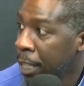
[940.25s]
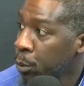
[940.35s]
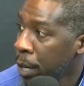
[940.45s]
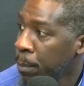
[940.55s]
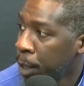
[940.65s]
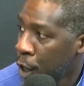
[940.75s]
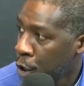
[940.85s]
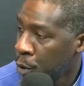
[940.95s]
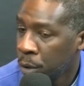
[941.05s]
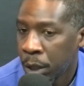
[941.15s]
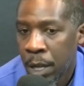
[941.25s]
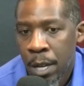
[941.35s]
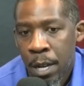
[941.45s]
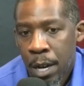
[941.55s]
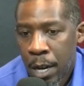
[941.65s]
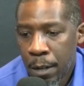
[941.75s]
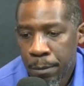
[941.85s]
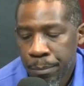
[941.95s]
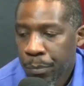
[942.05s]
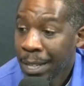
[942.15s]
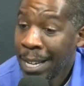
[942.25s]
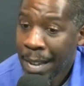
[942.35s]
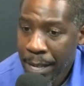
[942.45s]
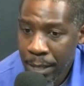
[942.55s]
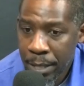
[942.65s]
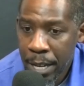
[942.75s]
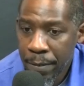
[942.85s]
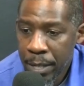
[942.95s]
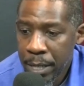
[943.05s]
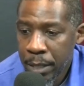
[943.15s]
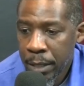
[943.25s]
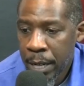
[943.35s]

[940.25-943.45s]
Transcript: That's where he belongs. Um, I like the safeties.